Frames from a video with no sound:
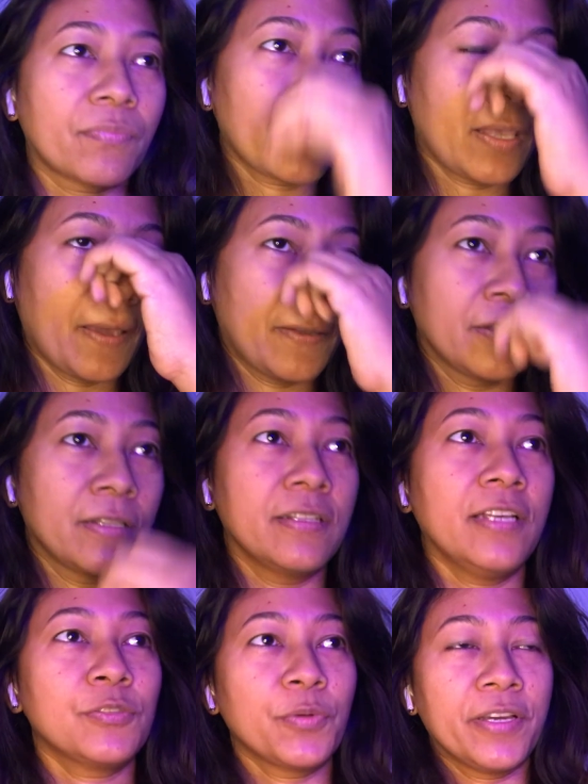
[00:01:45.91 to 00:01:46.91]
And
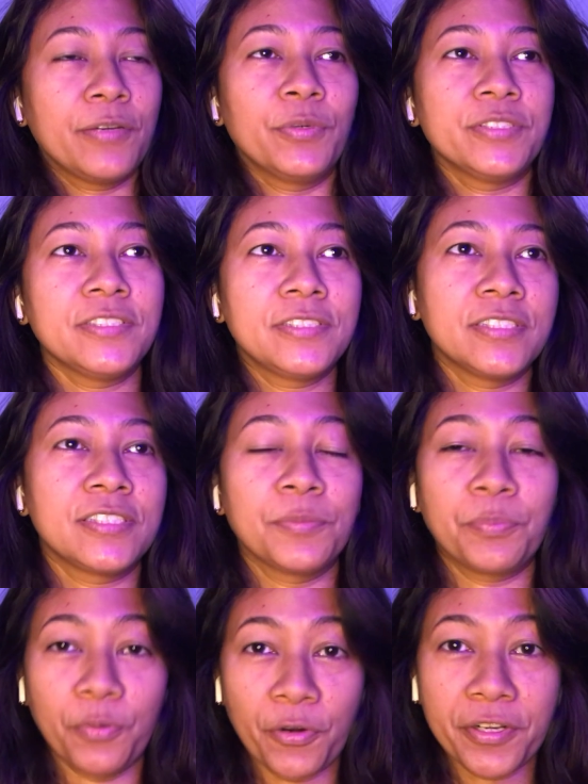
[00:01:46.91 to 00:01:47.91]
that's why I wanted to
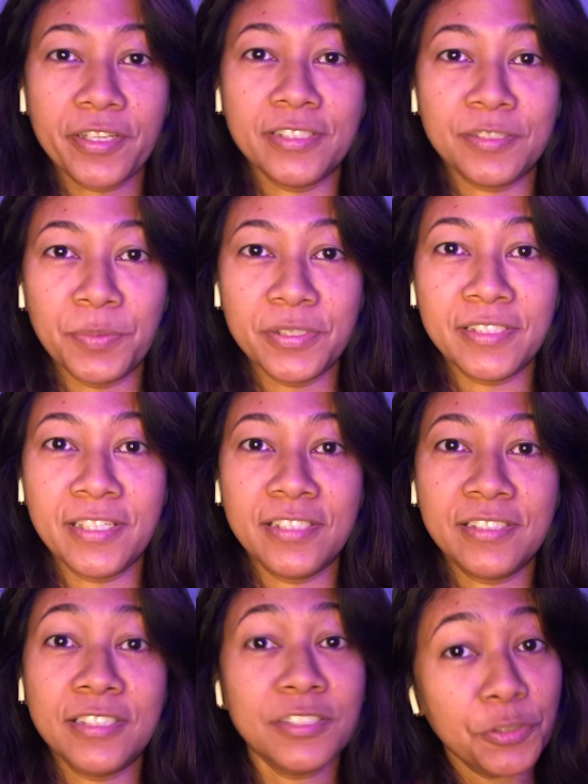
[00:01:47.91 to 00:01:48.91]
support his
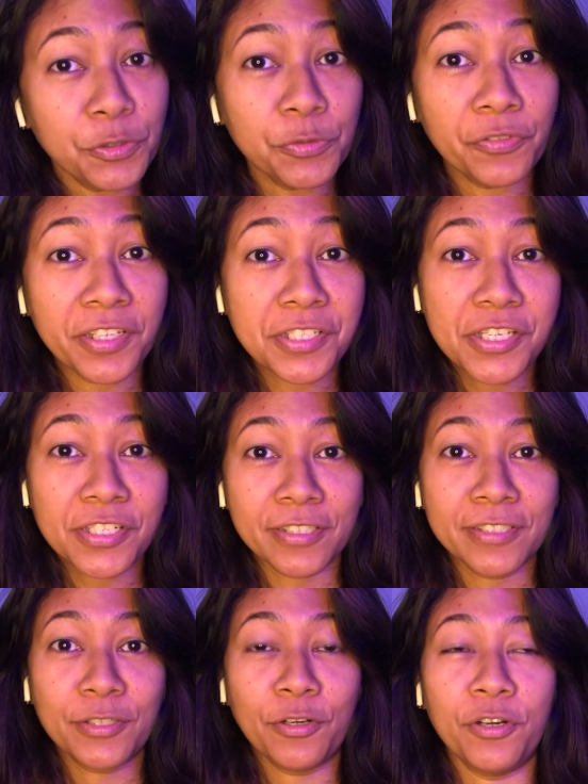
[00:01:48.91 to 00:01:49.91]
business, his new
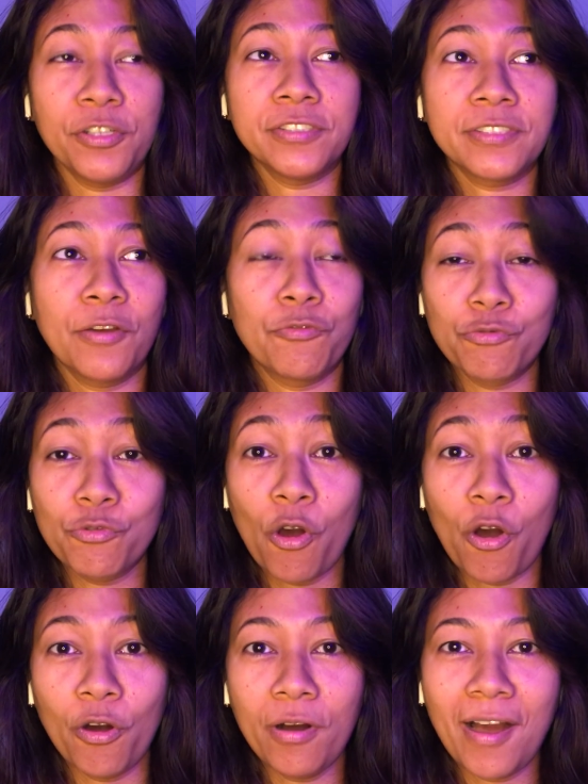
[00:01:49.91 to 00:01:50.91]
venture called
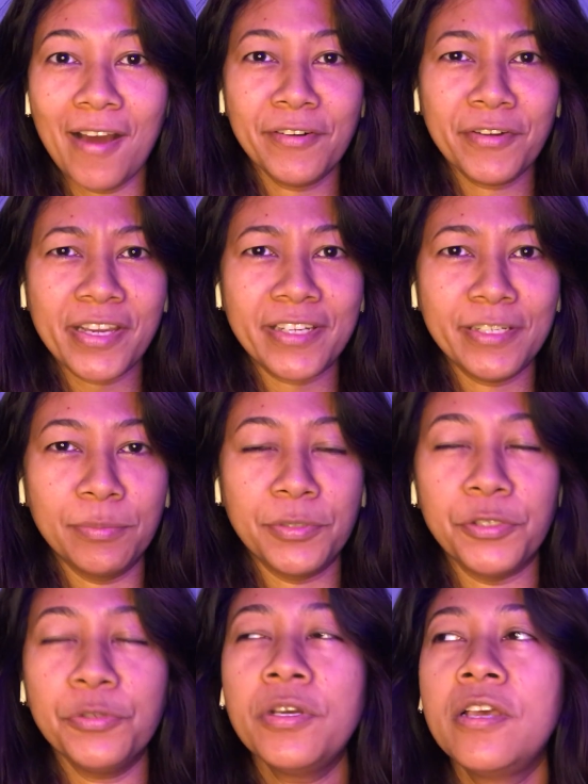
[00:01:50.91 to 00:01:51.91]
RAW,
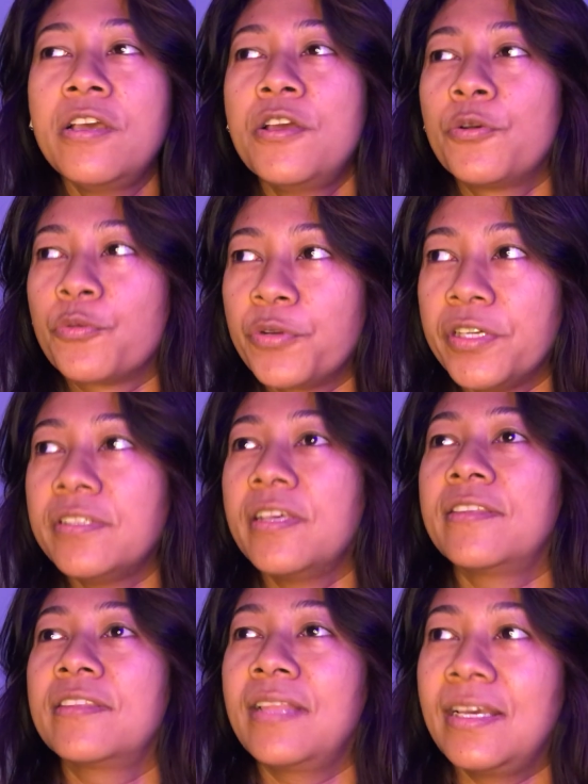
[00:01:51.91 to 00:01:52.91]
R-A-W, Real
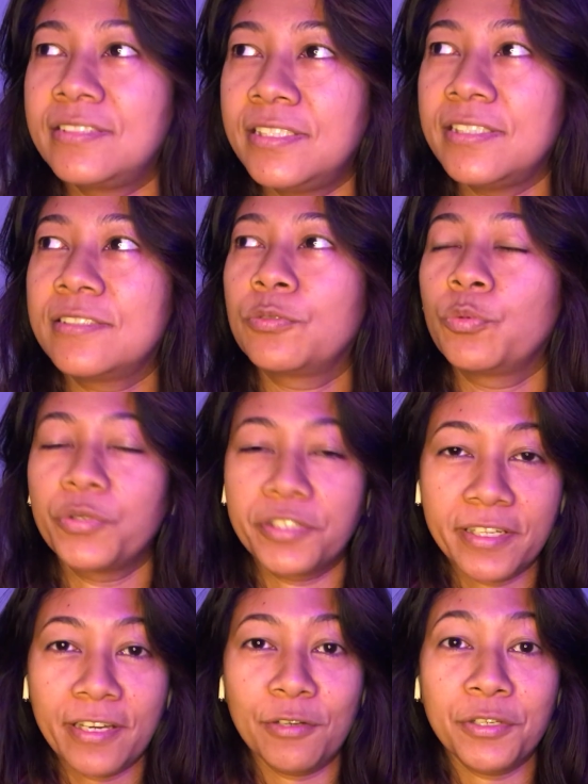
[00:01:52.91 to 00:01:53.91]
Atheletics
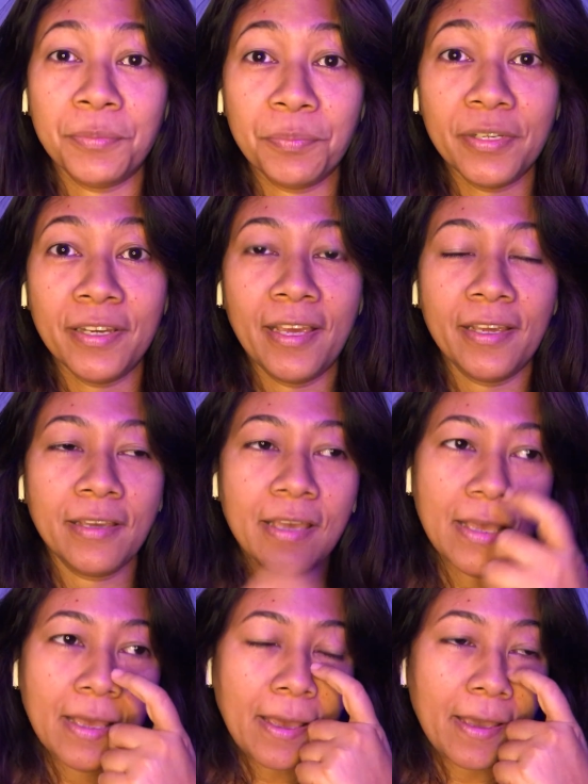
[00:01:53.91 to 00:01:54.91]
Workout in Penang.
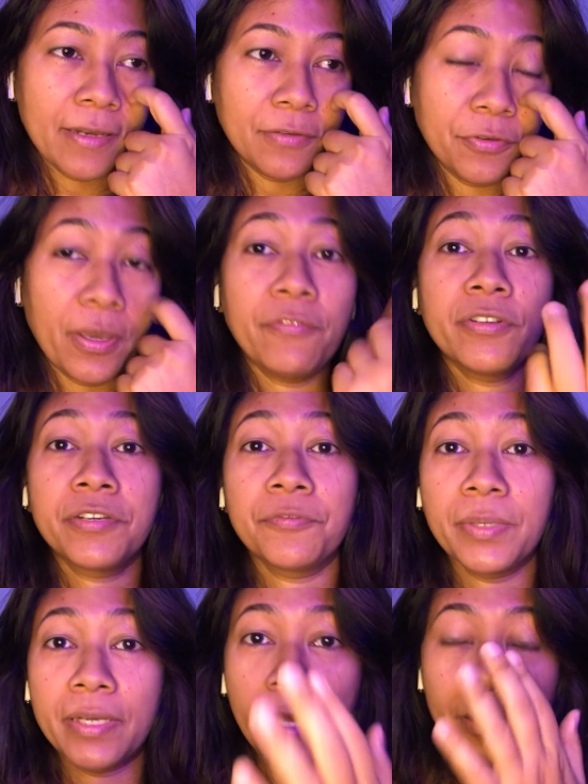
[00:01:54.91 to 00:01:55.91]
And if you're ever in
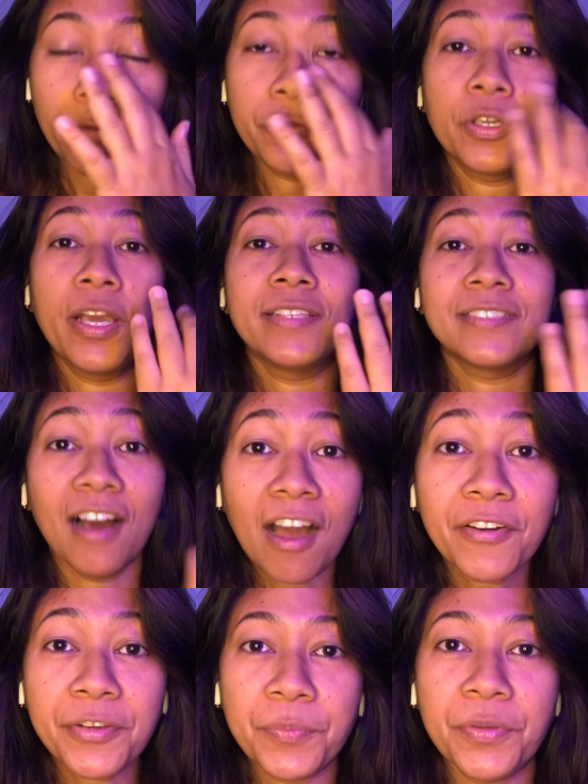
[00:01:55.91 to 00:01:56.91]
Penang, or if you guys
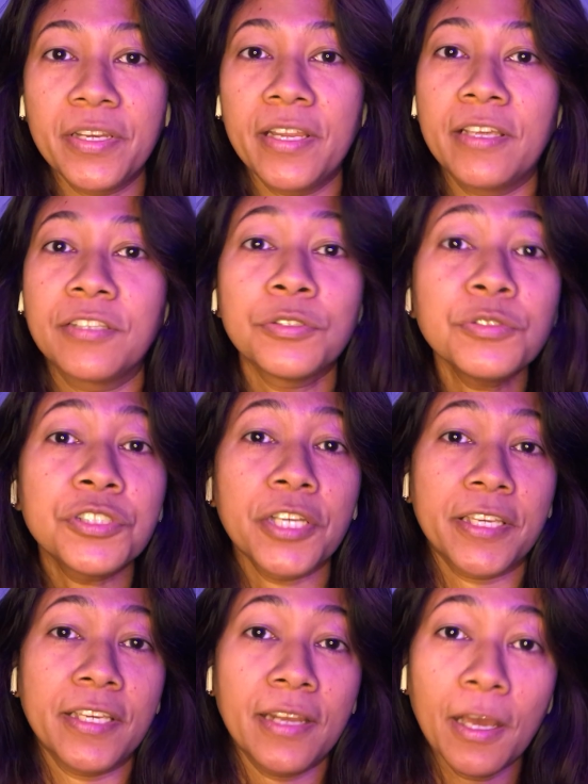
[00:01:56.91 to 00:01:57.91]
are in Penang, do
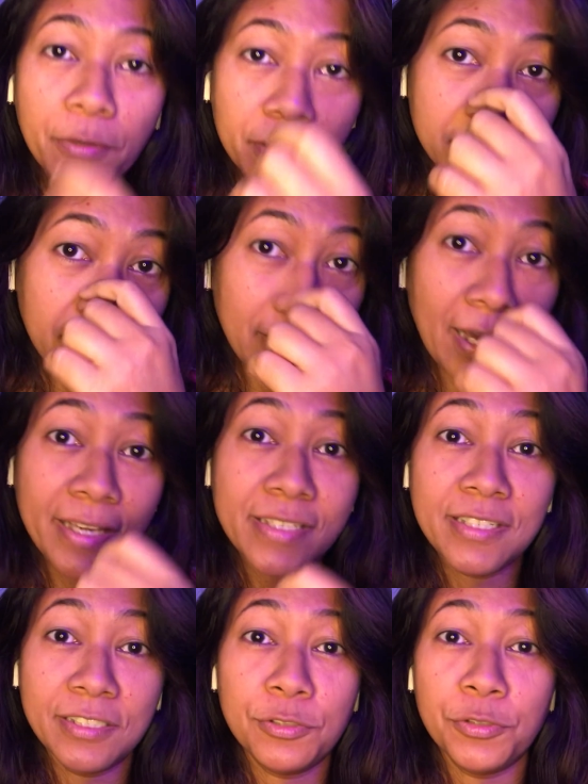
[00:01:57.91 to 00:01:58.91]
check it out. It's at
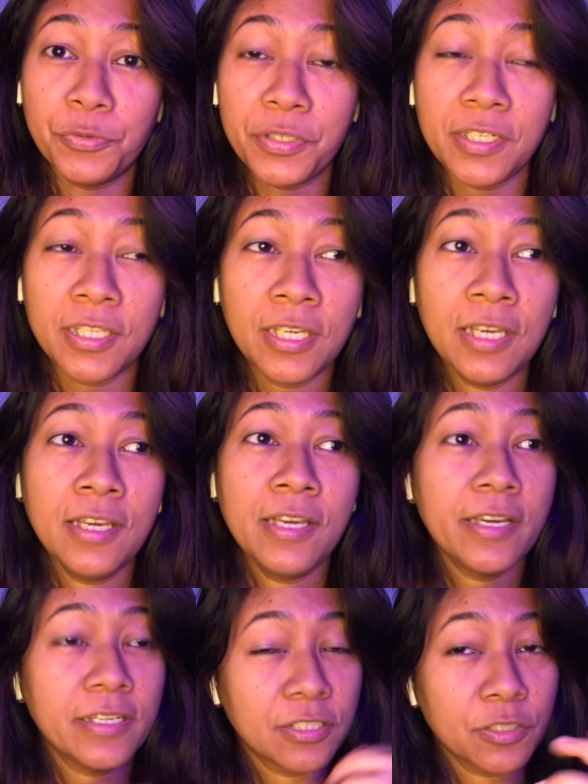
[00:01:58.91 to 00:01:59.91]
Santorini.
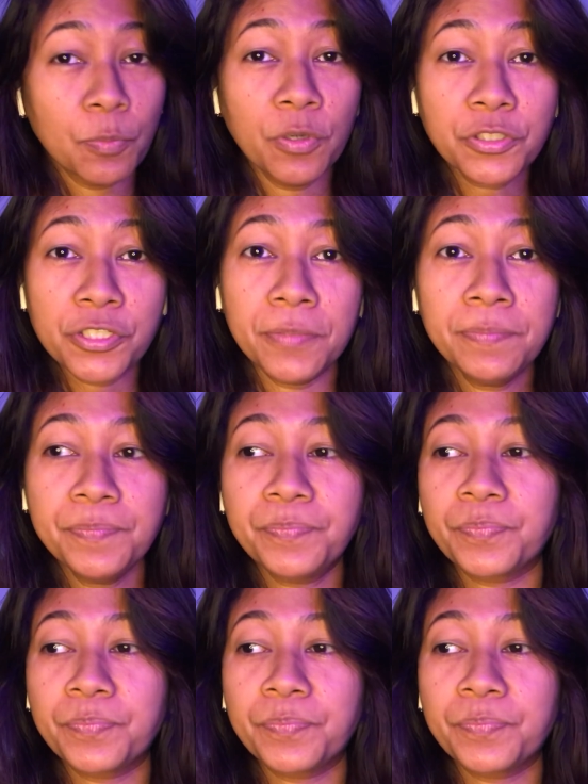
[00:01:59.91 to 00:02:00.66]
It's a small gym.